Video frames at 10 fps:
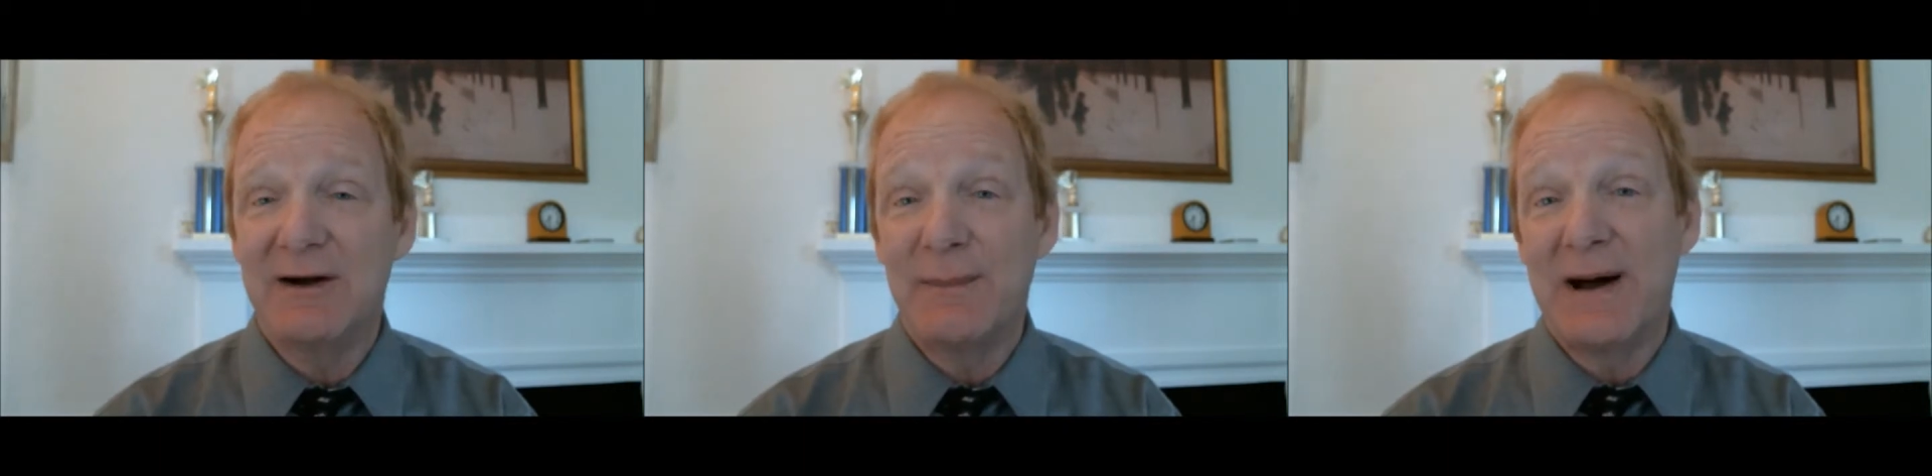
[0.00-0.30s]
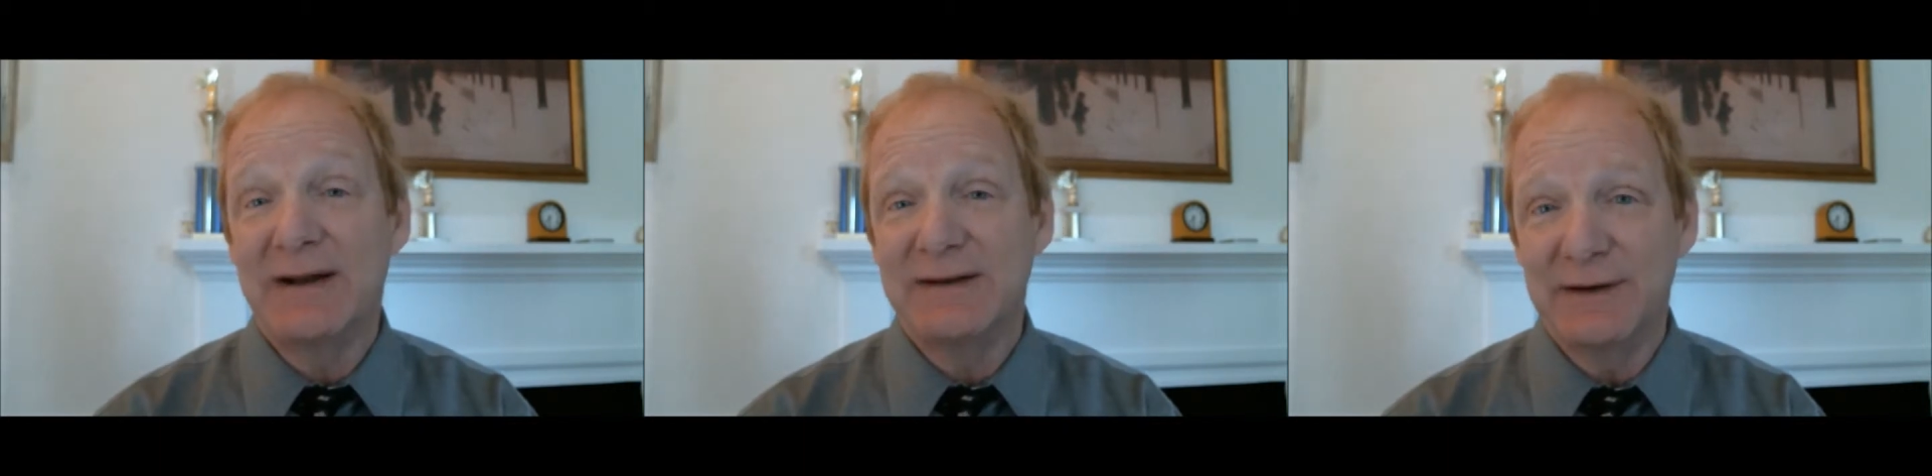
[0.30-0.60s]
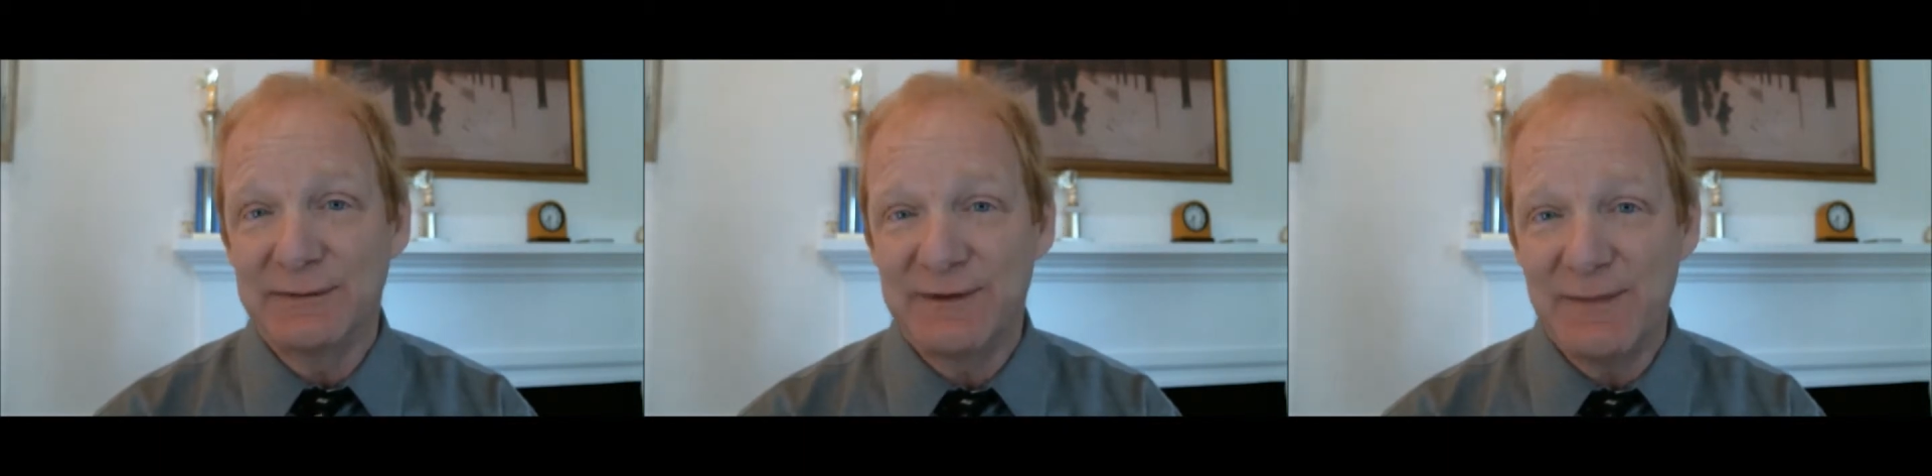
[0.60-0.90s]
about a
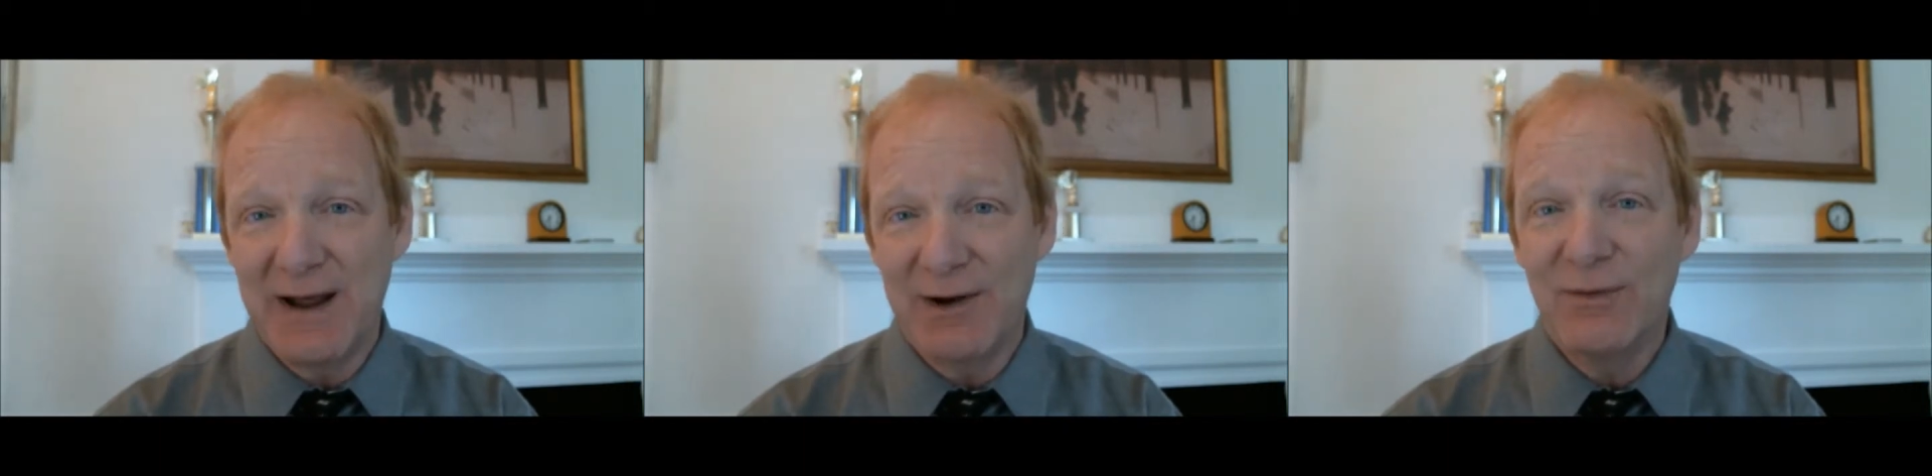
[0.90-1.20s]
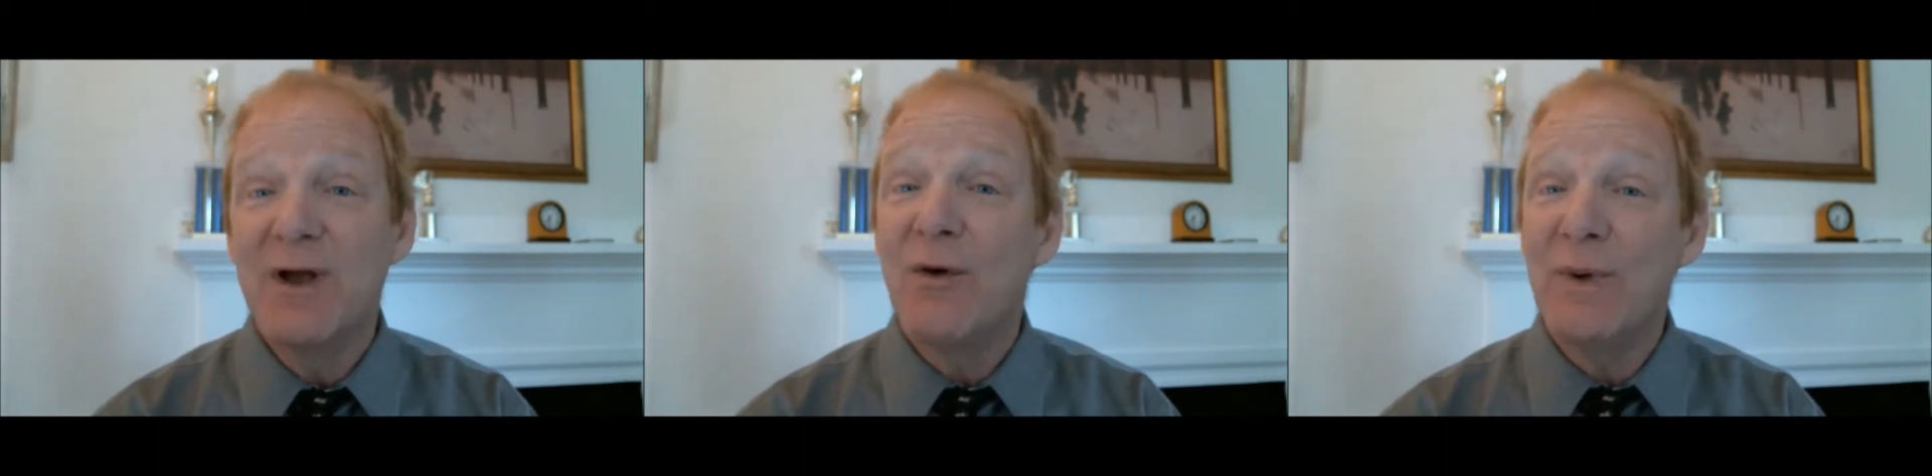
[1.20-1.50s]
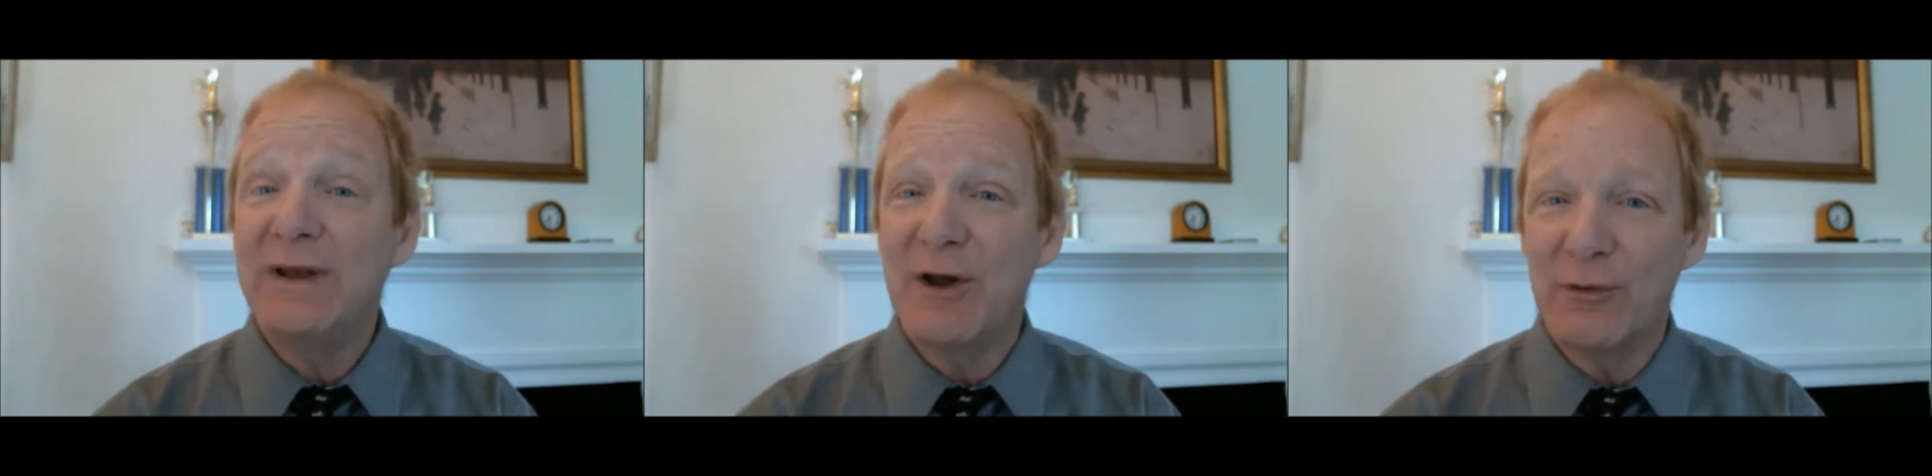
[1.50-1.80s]
year from now,
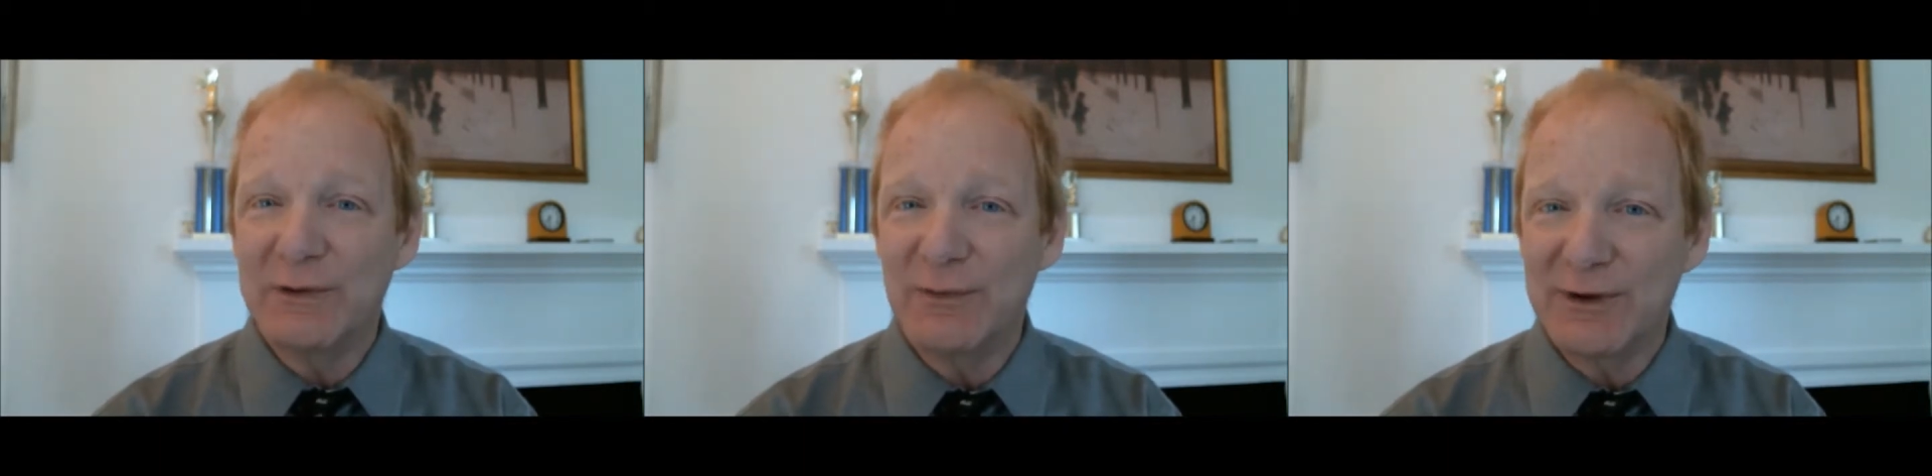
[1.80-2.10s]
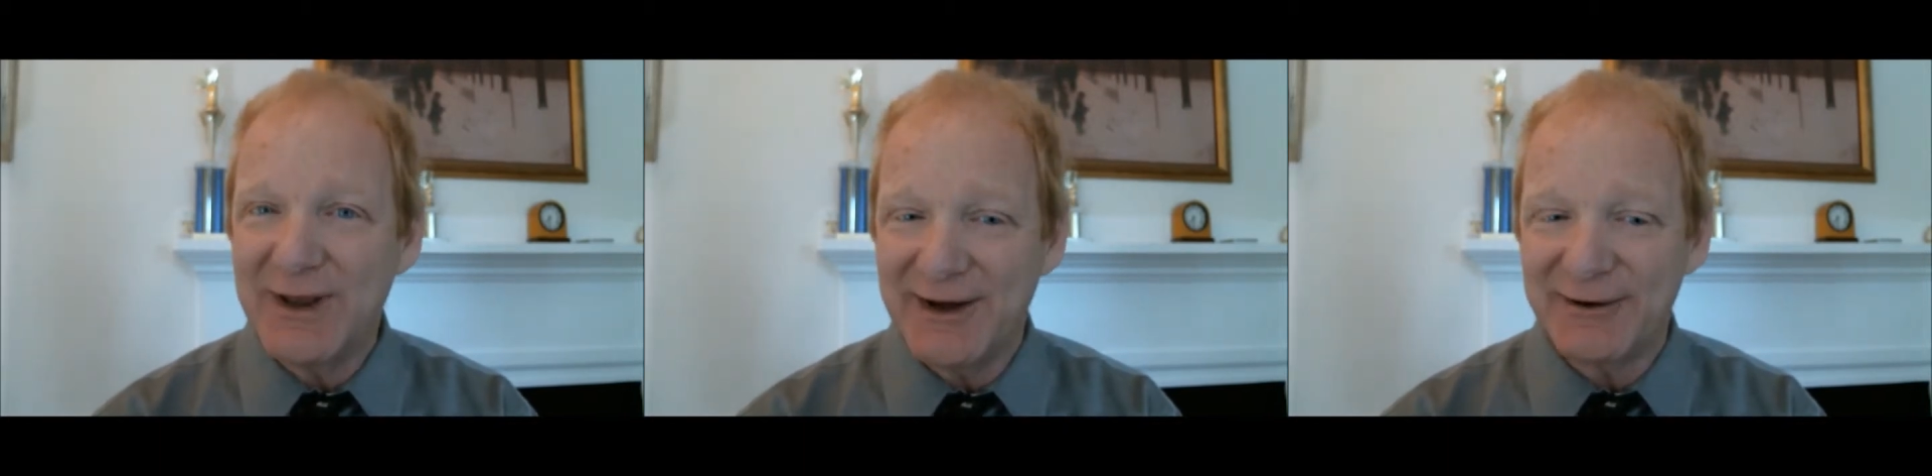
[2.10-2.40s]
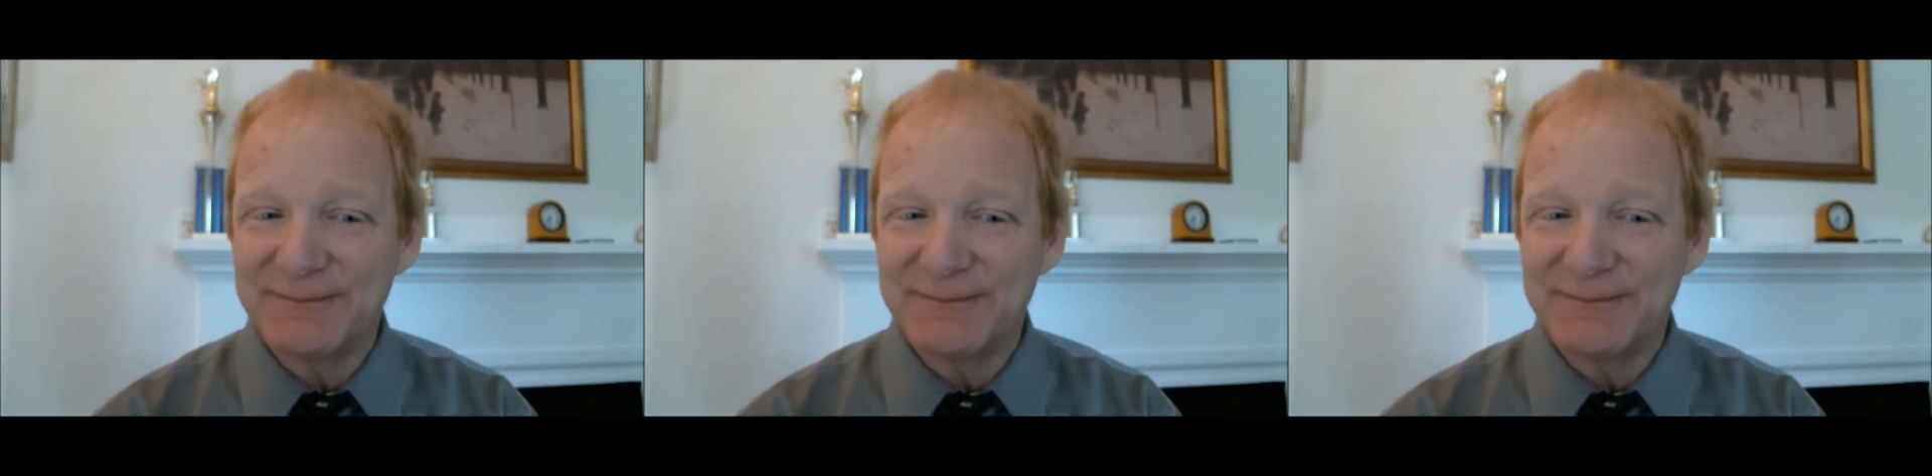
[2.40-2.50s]
when no one will care.